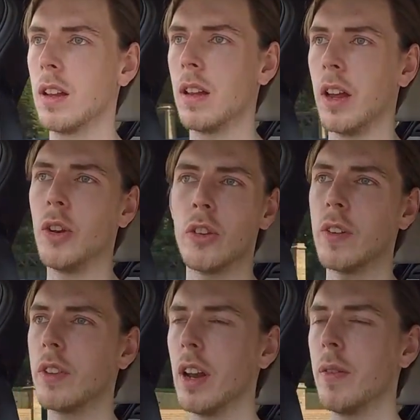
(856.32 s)
And you just
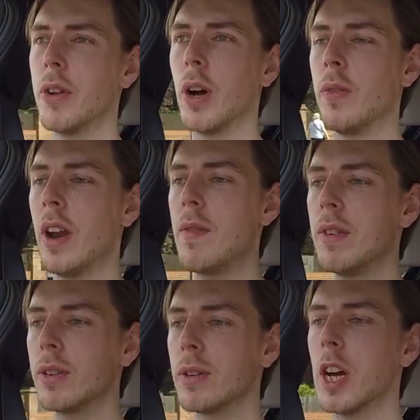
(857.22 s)
have to lift off, and
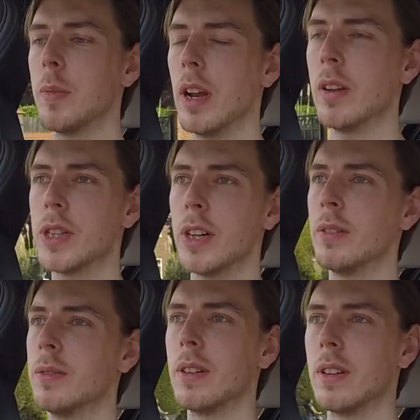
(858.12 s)
every single time you lift off,
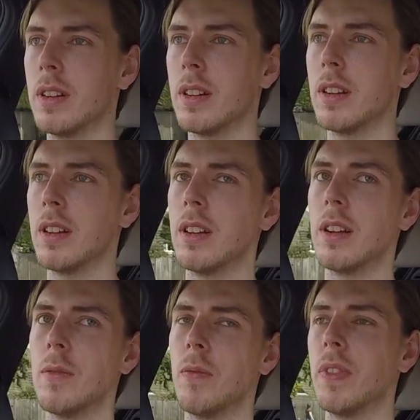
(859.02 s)

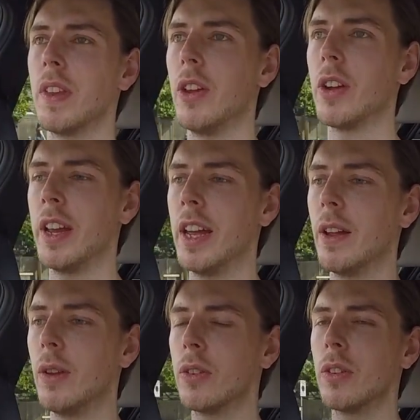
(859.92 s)
you can hear
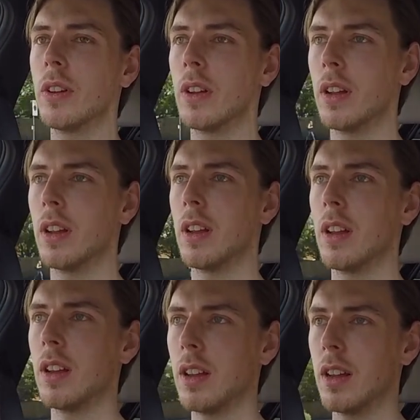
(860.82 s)
those
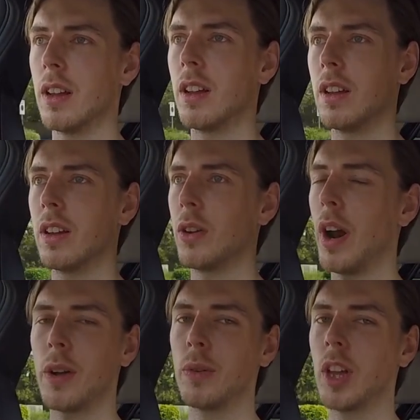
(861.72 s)

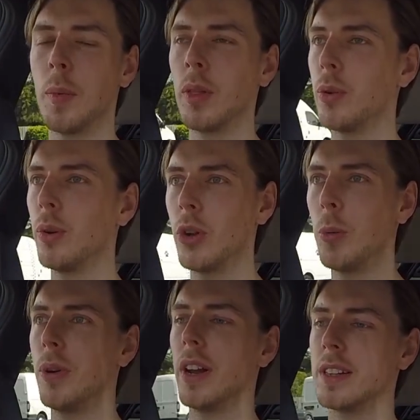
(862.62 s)
crackles coming through so
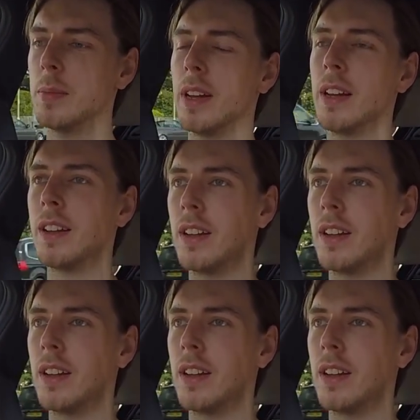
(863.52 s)
predictably.